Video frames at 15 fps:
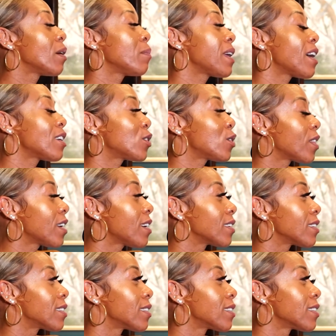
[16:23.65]
let me ask you
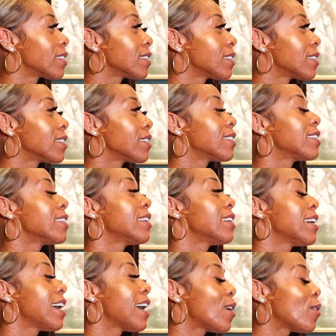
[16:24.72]
this.
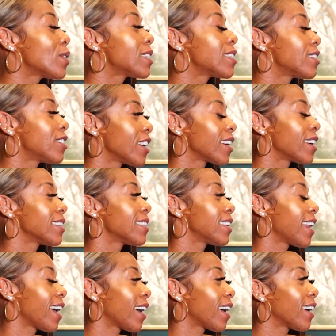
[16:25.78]
How was the chicken
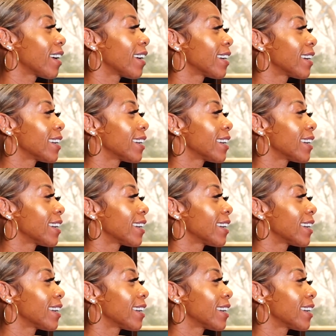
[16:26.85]
today?